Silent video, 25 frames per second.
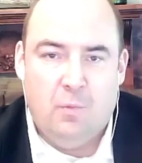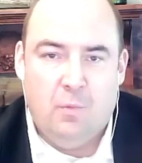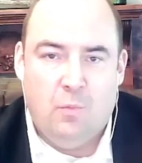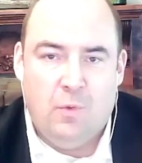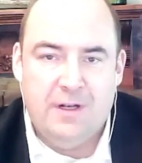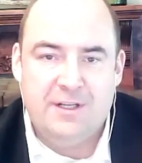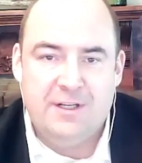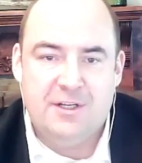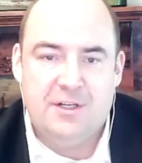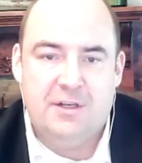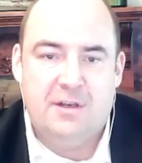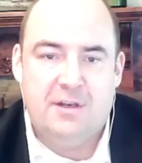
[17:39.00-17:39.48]

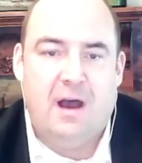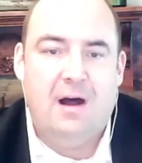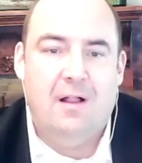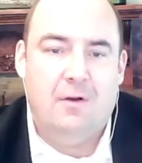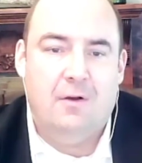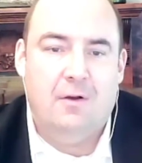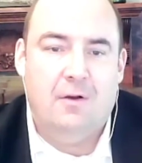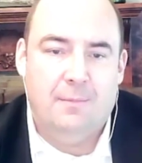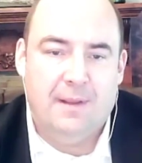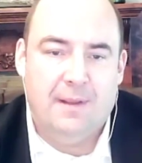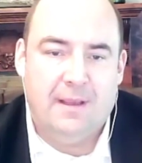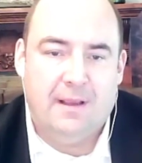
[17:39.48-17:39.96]
which
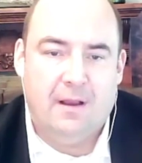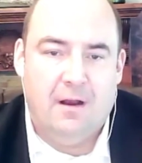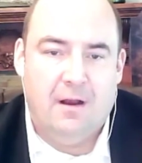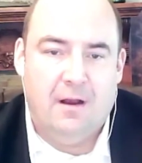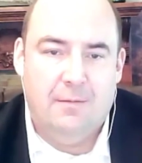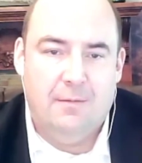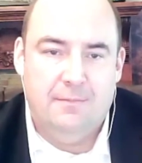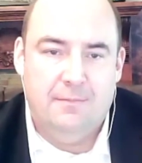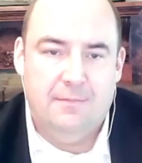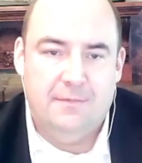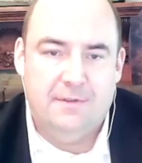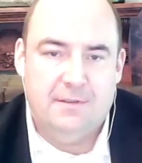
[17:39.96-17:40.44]
dollar
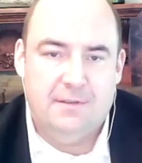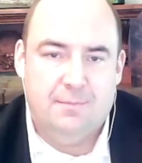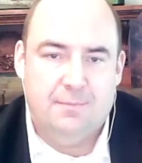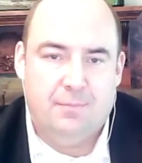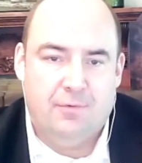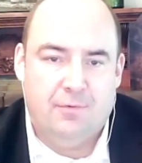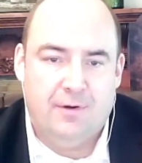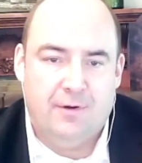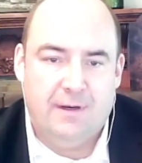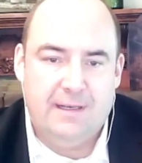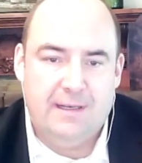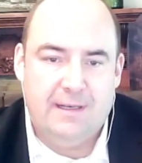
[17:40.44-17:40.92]
becomes
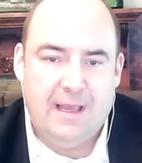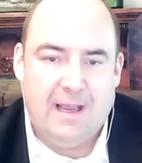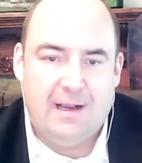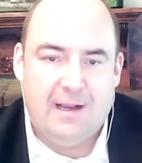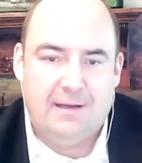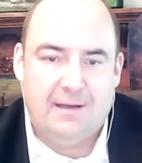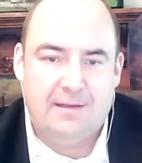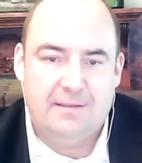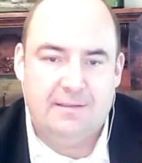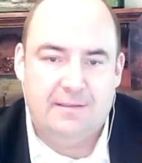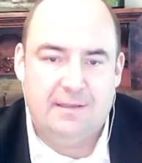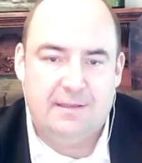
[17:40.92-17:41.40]

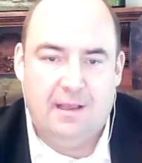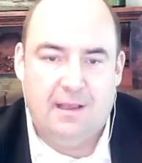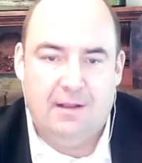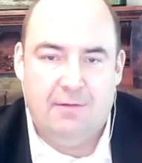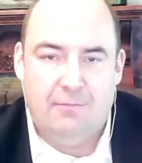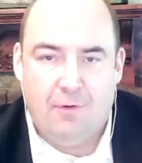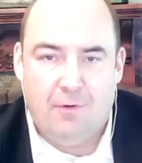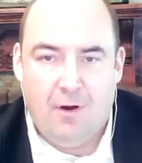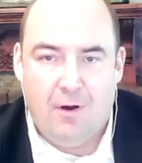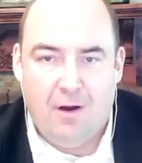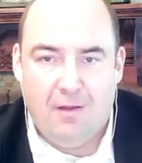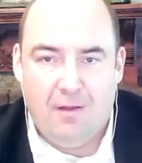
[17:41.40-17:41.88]
pre-tax
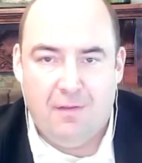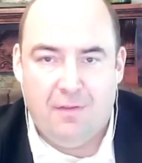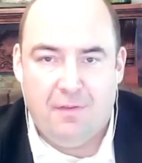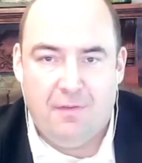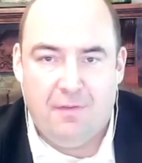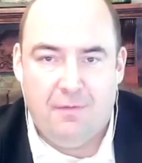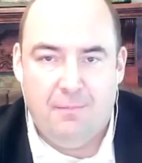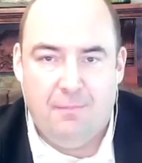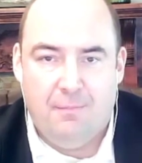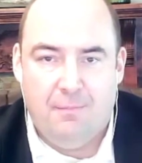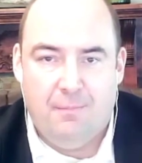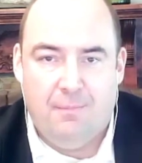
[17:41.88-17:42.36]
and
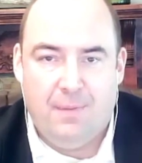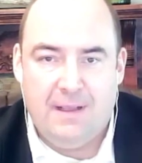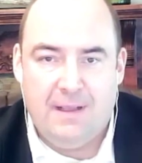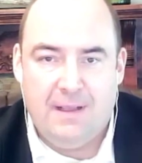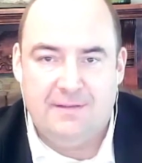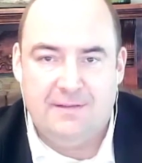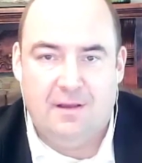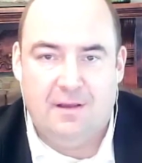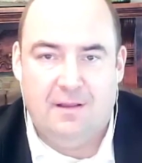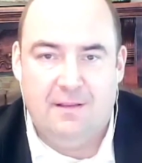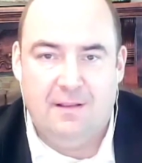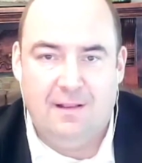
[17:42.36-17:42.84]
Roth
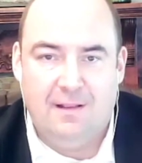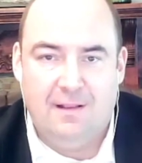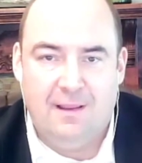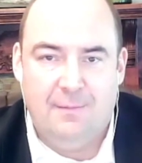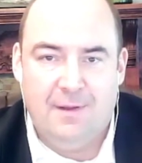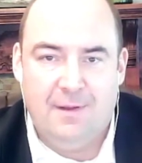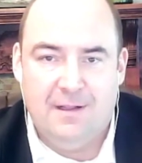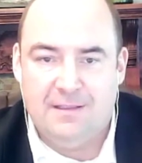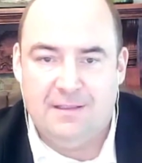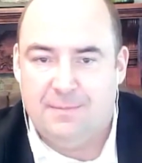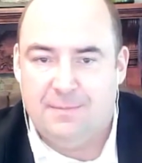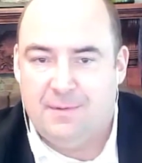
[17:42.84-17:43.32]
based on the
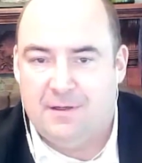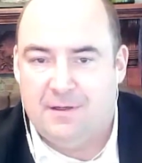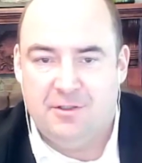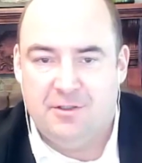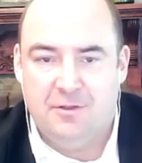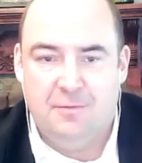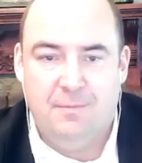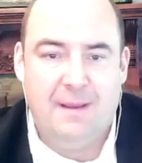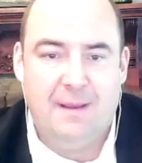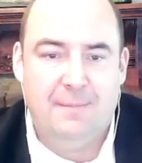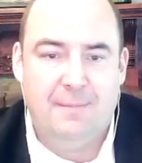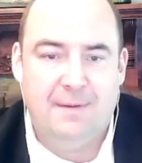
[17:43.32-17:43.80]
limits, because
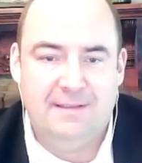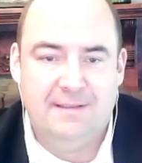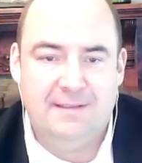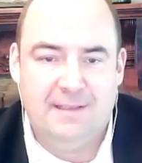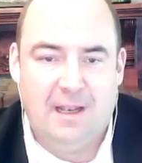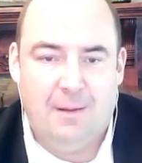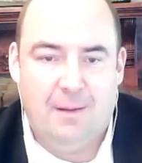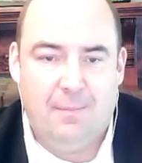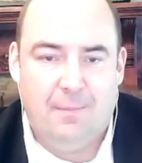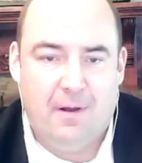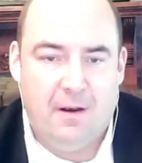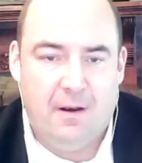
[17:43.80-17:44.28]
you may be
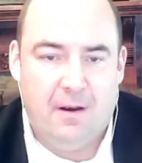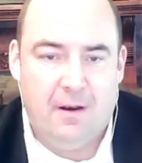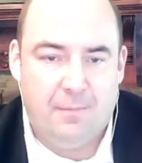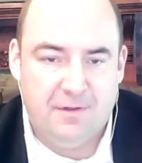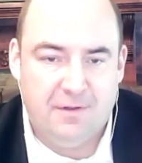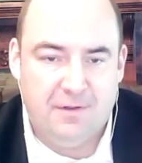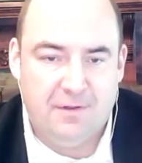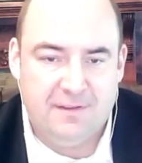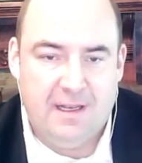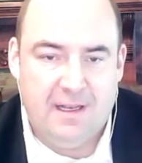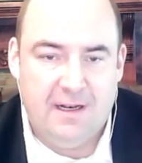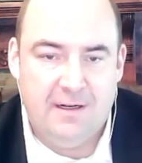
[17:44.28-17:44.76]
set up on a
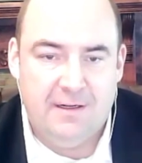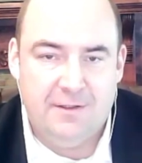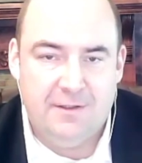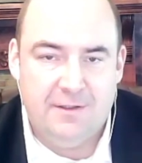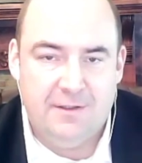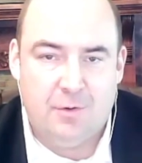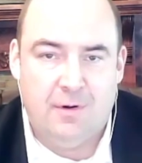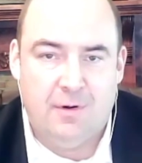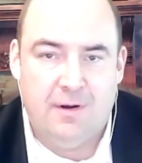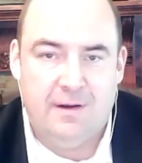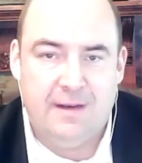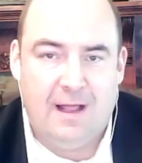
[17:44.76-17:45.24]
percentage
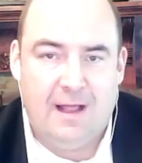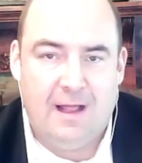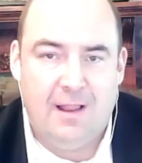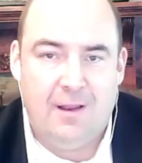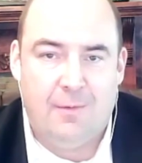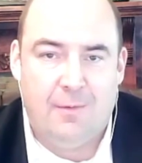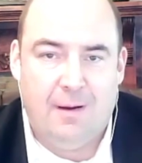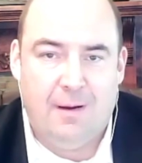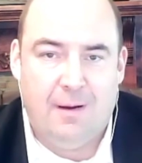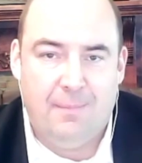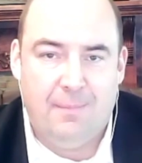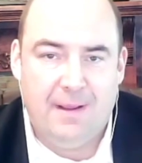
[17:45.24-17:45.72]
or a dollar
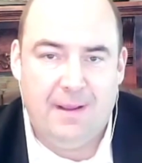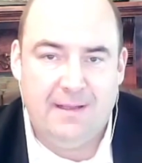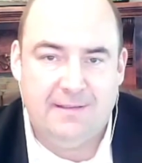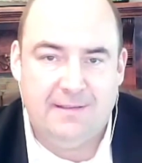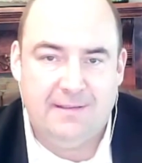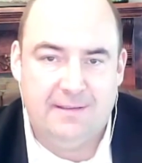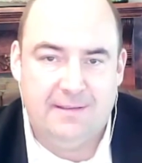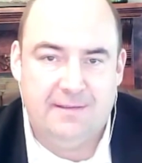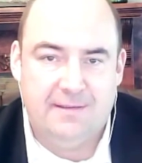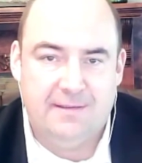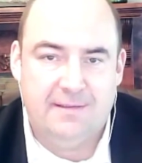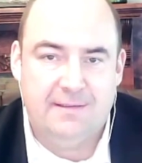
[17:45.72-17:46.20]
amount
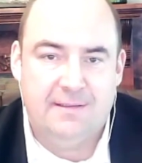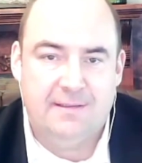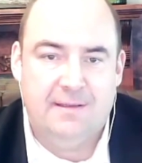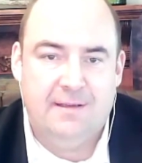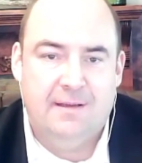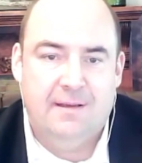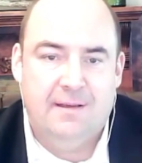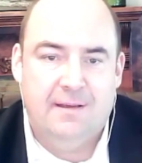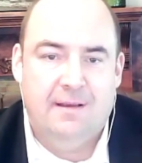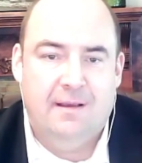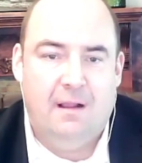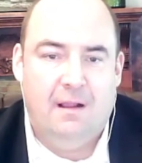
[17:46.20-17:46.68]
basis.
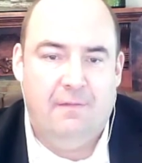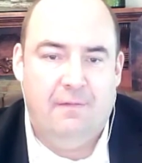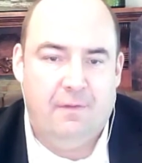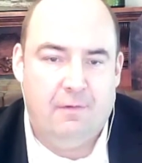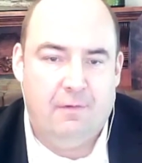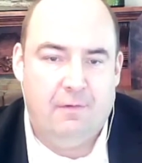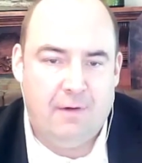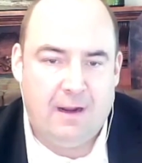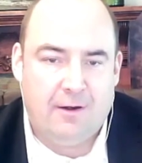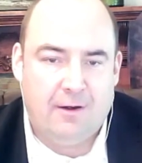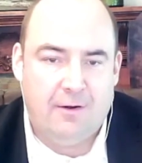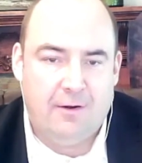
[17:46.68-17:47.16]
And if the
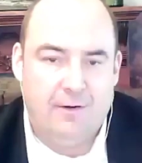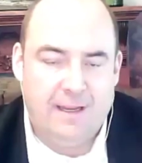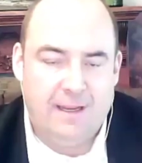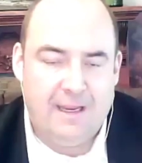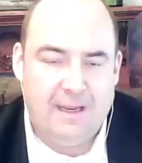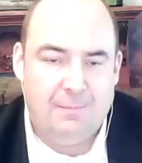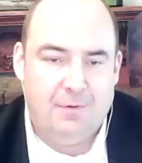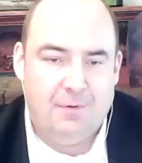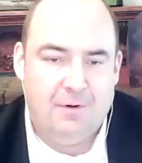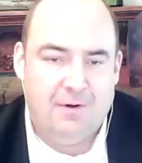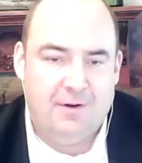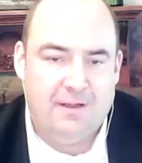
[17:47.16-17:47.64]
record
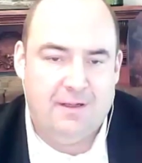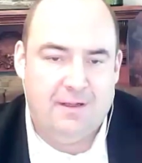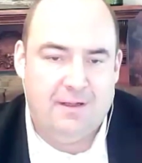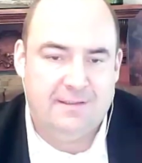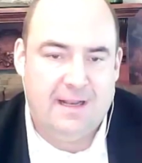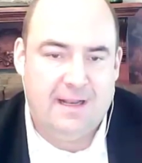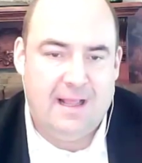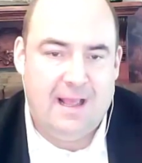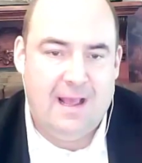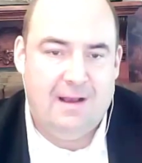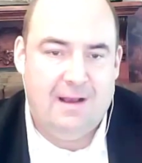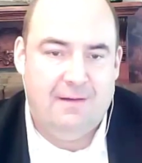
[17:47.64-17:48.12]
keeper
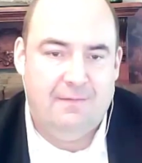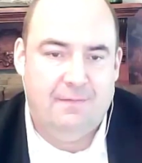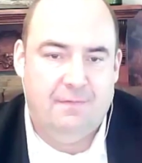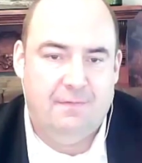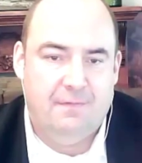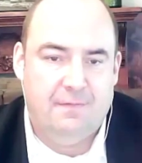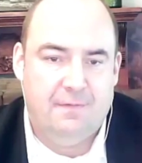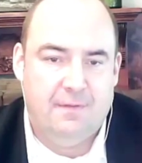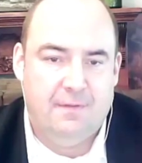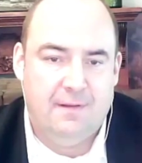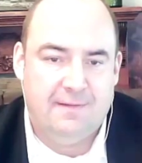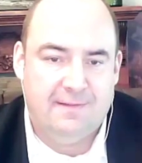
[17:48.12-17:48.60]
doesn't have
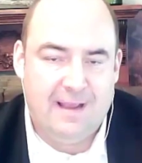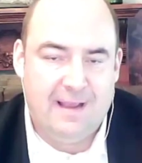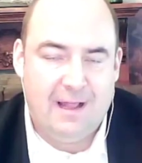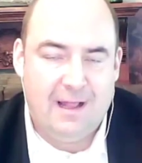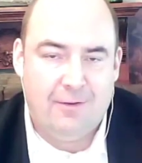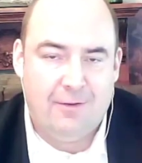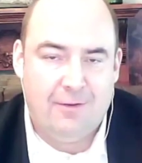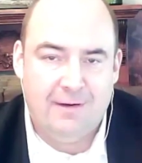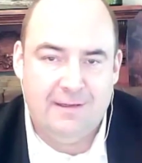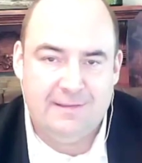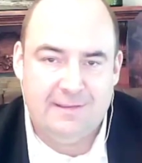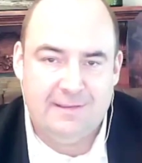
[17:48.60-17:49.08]
the
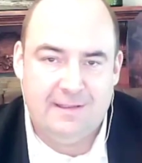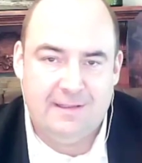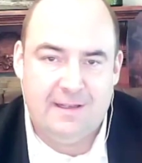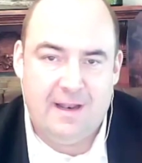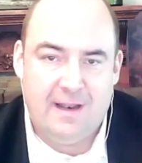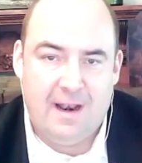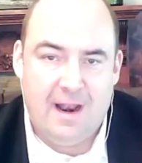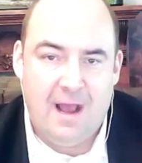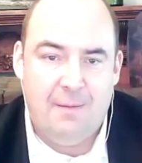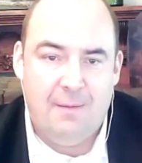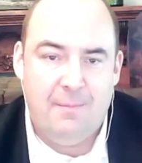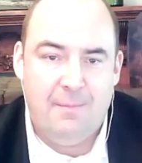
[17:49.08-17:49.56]
salary as the
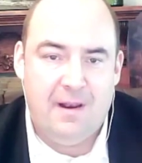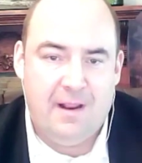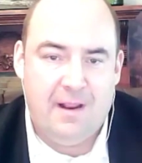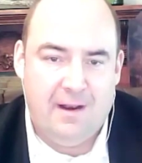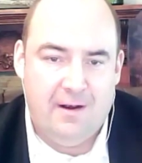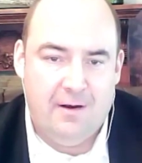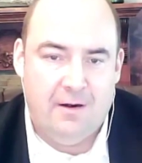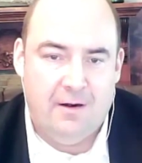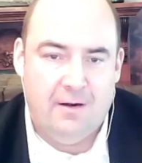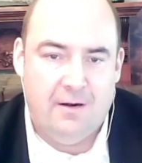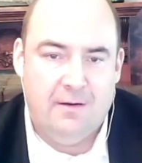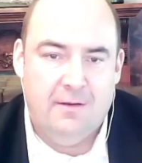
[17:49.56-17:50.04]

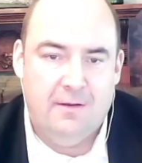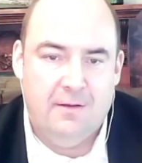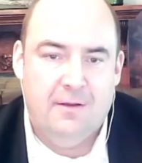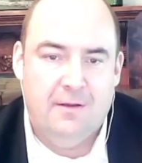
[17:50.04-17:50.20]
denominator,